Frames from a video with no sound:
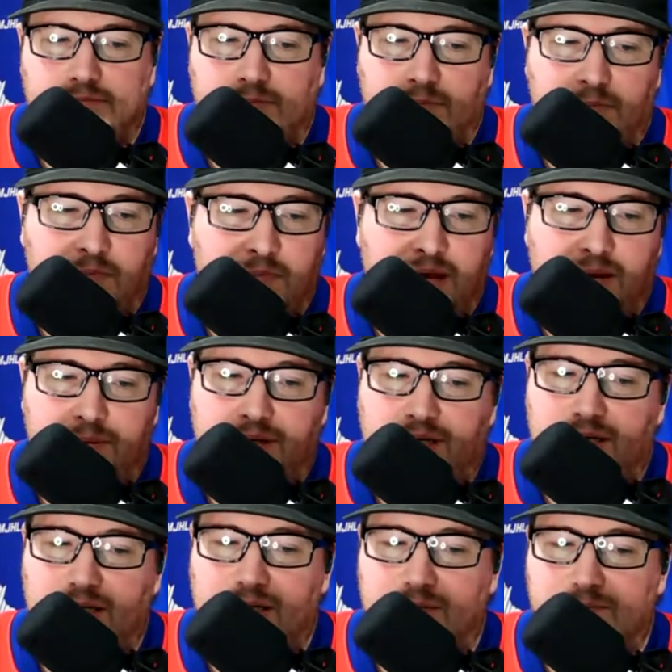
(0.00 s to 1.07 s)

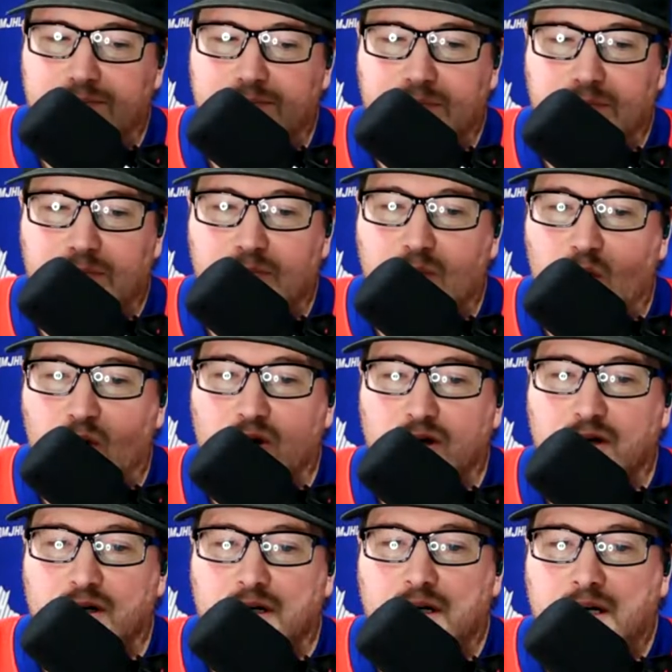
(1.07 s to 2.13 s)
maybe
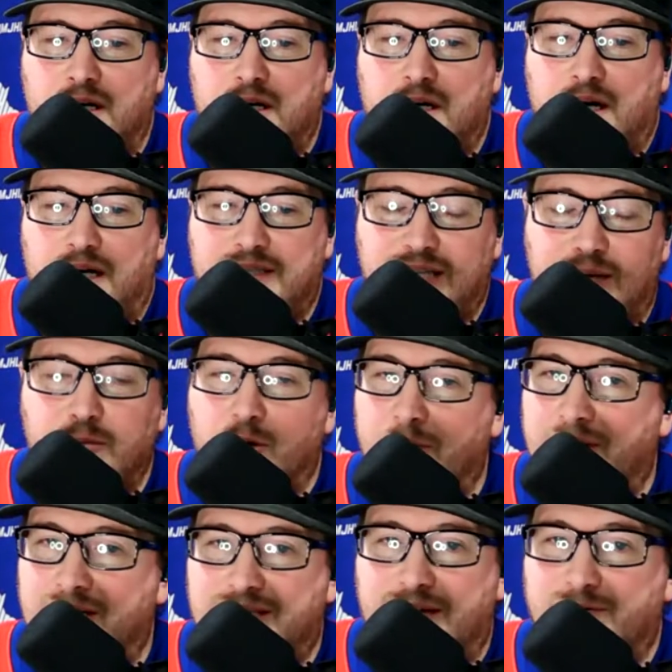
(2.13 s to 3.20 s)
a ton more
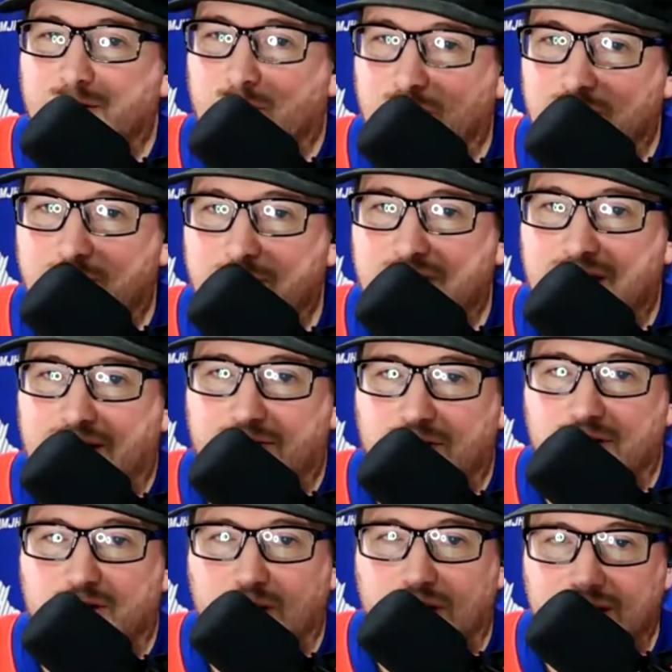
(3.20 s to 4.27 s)
minutes after Christmas, after the
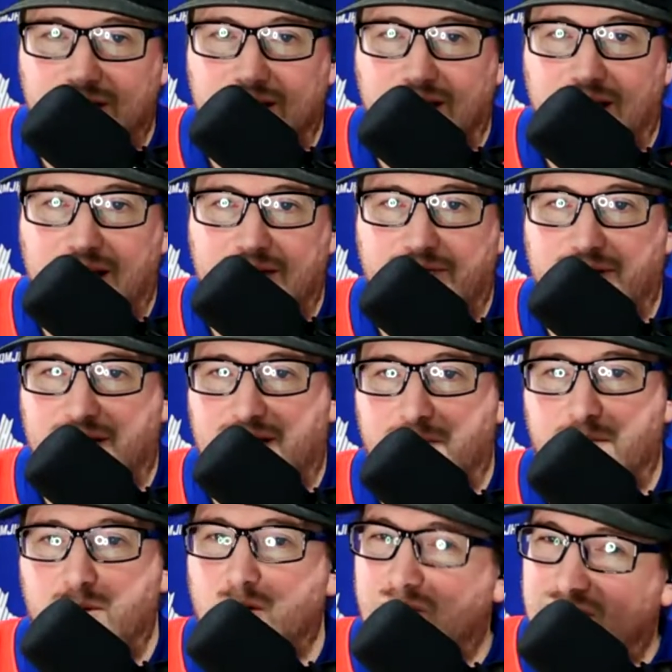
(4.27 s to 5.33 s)
trade deadline, if they can
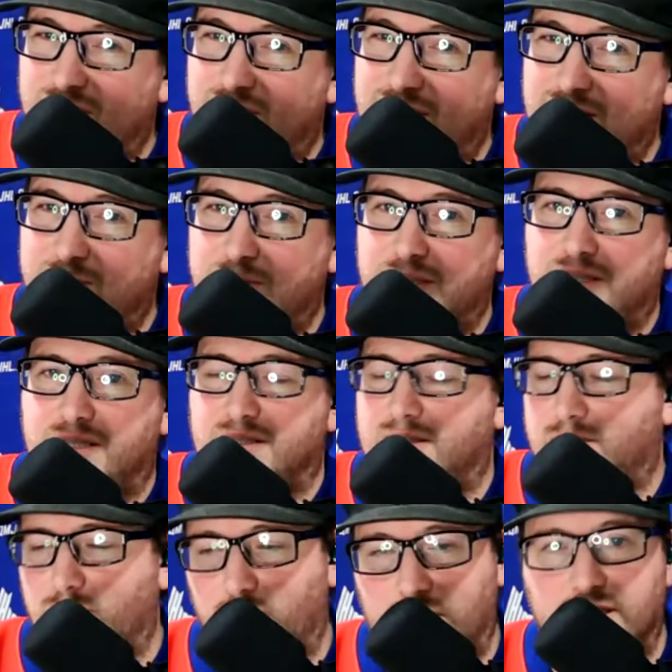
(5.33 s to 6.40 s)
move a defenseman, because
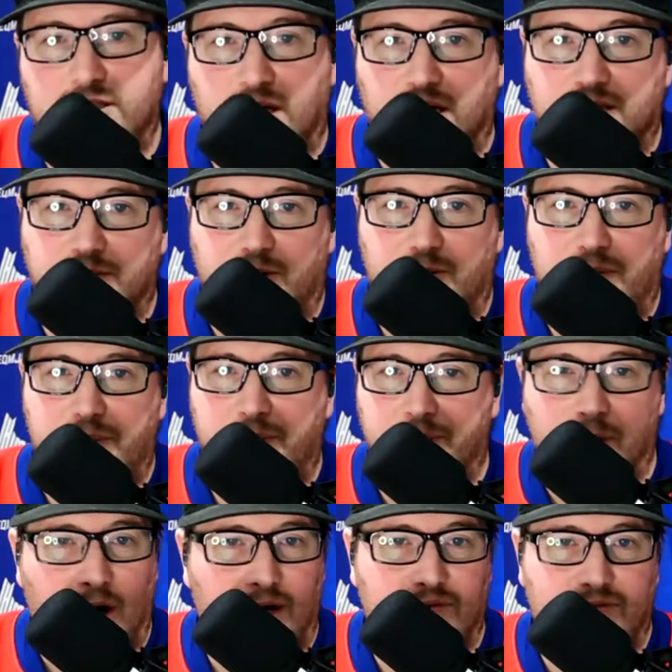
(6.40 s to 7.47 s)
we had talked about maybe
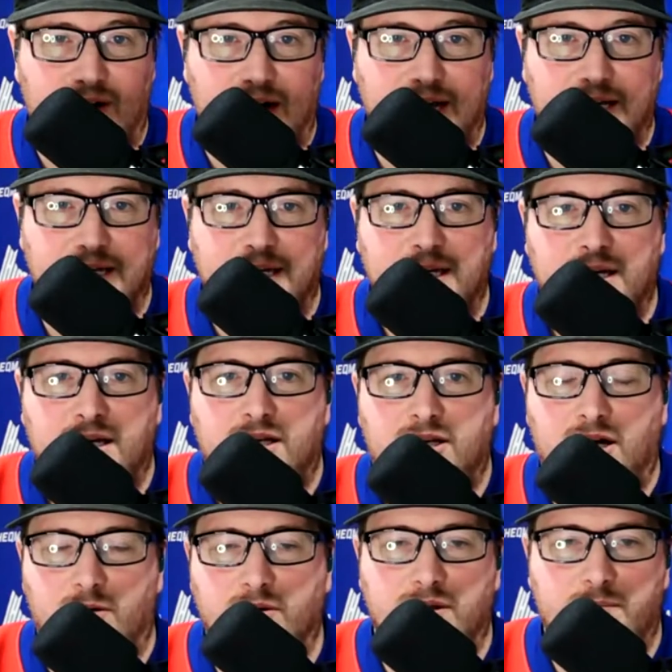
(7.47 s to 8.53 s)
modifying,
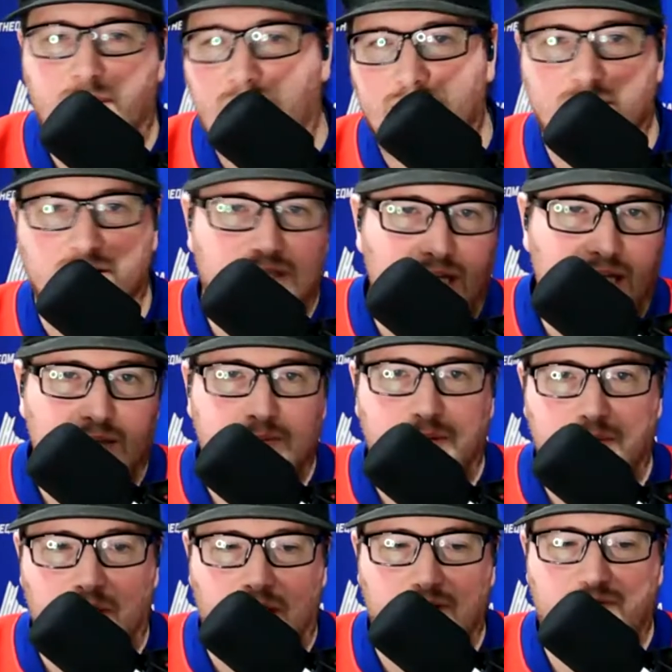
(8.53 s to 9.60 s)
not really buying or selling, but
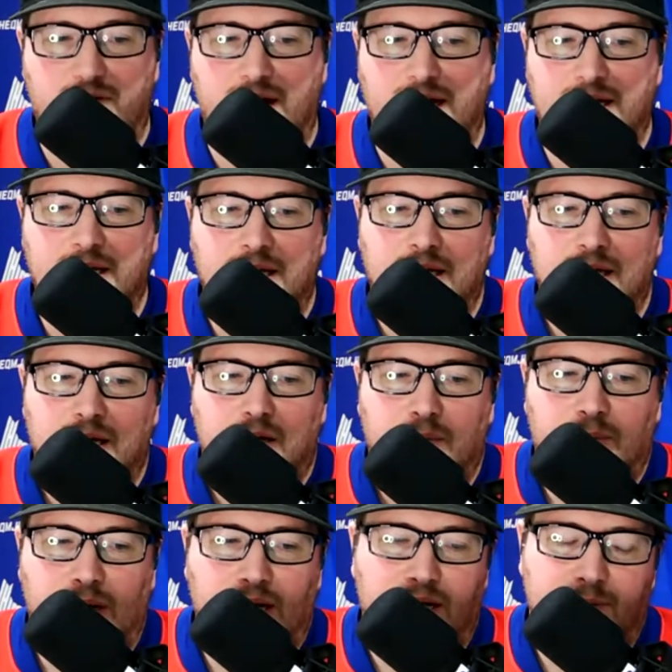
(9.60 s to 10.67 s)
modifying.
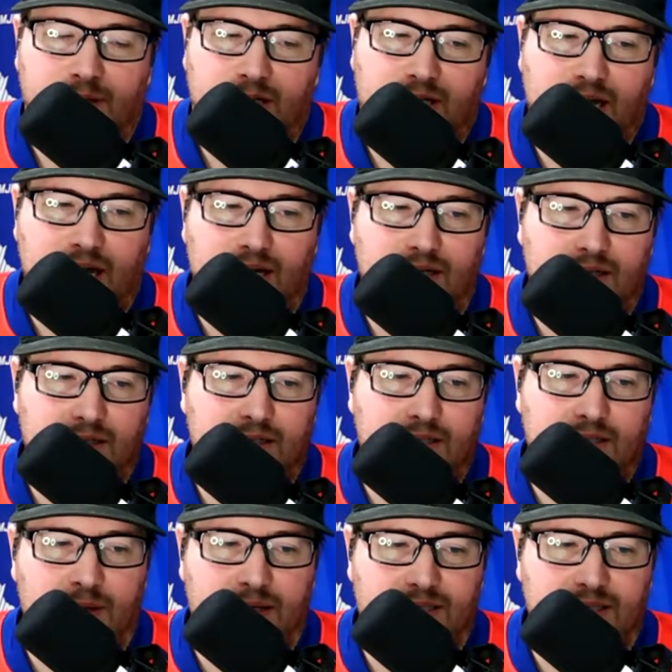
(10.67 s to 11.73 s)
But I mean, you can't
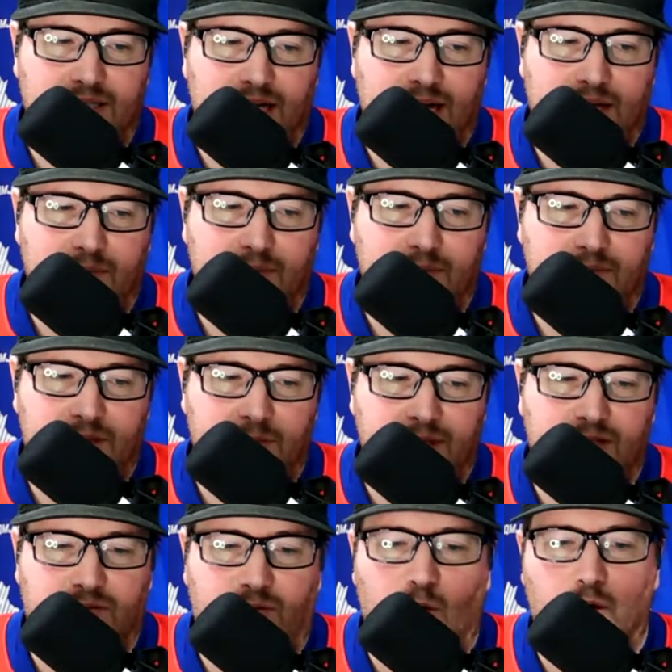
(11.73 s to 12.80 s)
expect a guy to miss
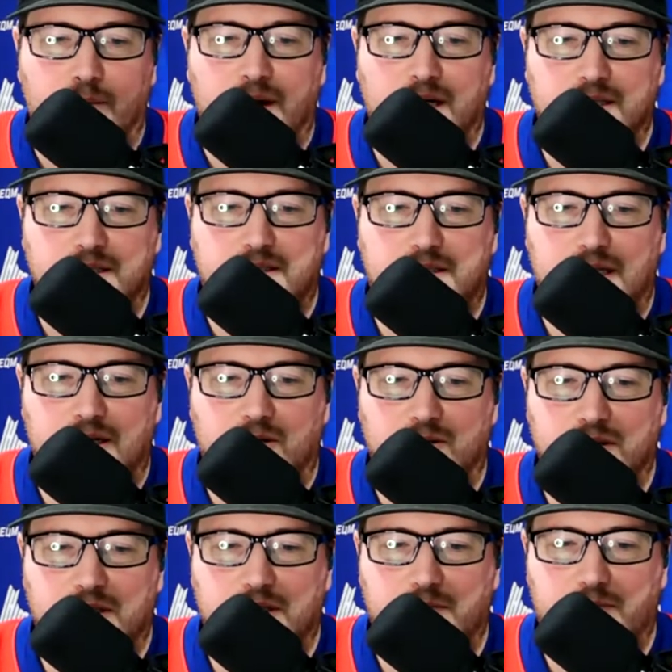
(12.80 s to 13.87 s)
4 months and
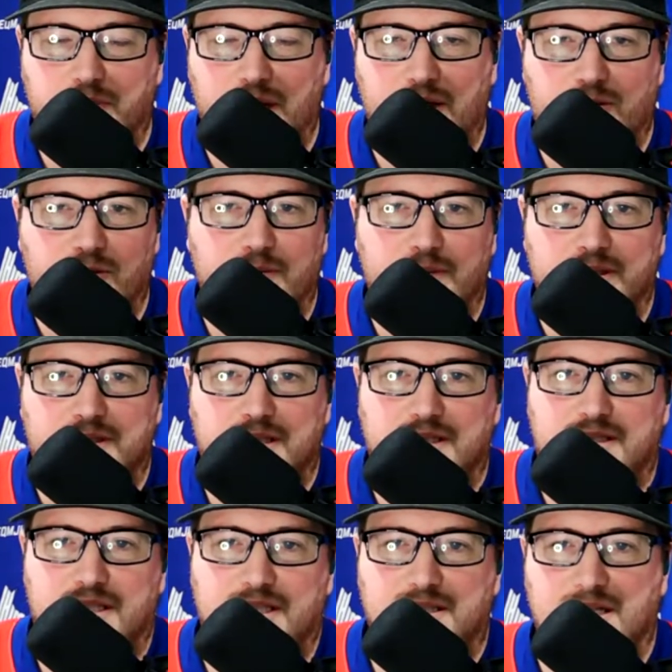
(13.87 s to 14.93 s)
only play 3 months of the
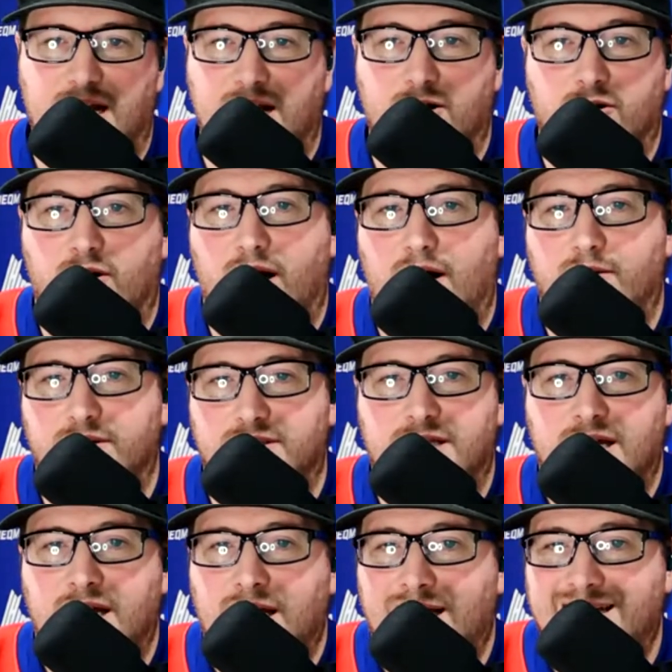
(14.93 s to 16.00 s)
season. I don't know how
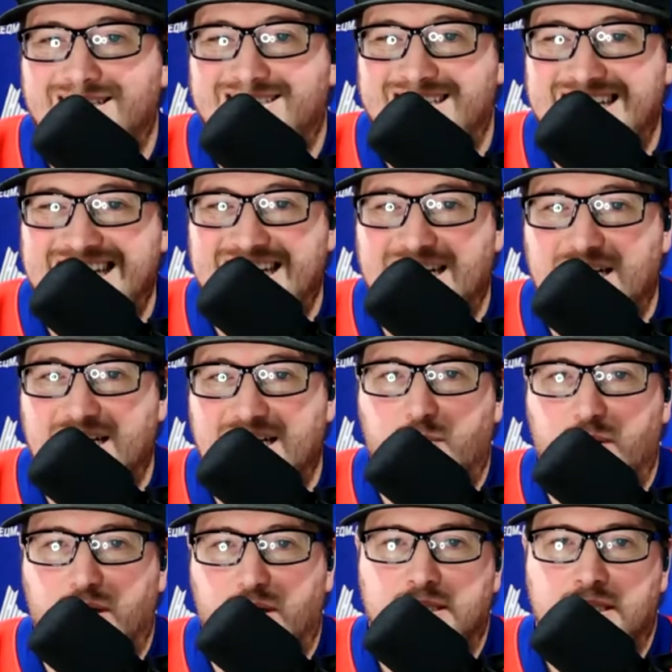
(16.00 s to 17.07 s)
his knee is,
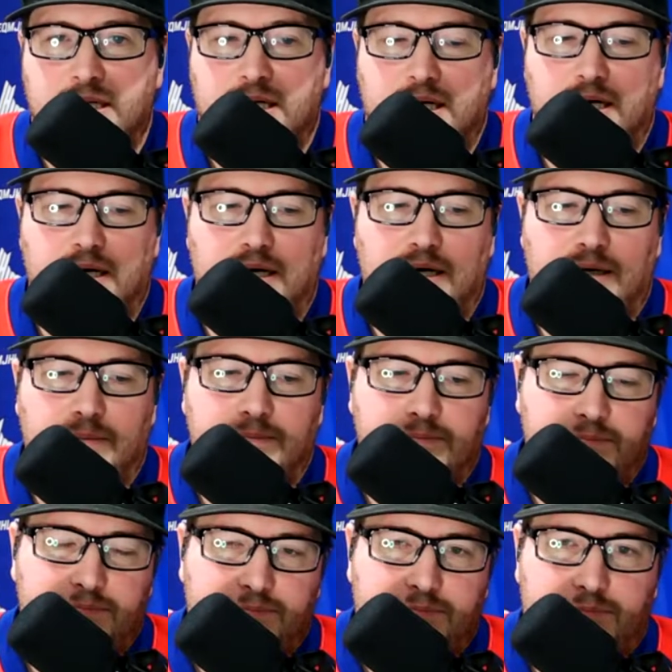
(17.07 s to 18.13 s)
but I
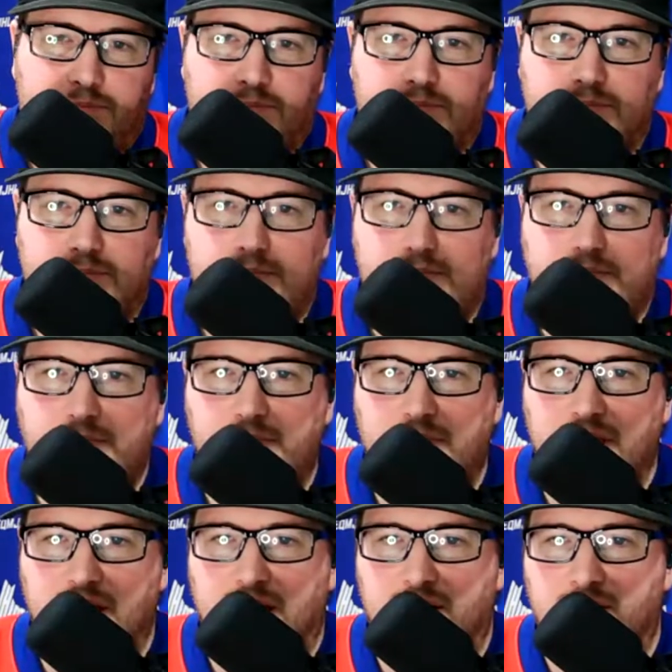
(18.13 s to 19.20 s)

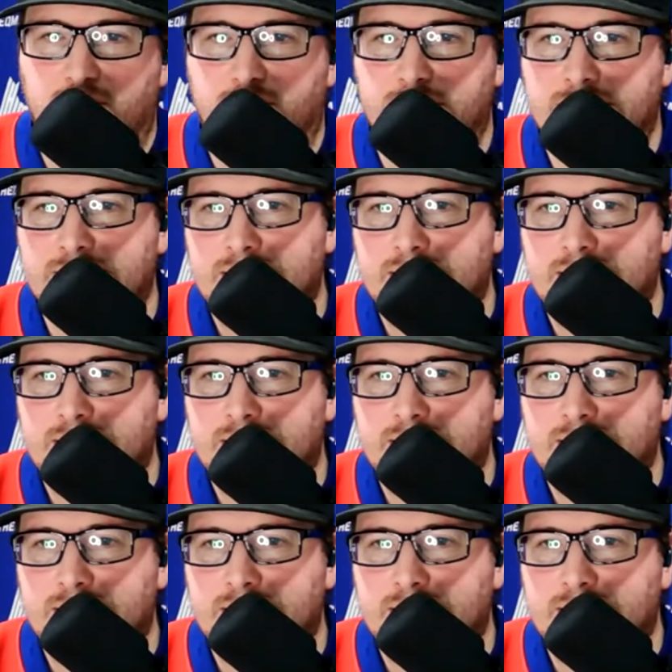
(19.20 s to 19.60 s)
don't know.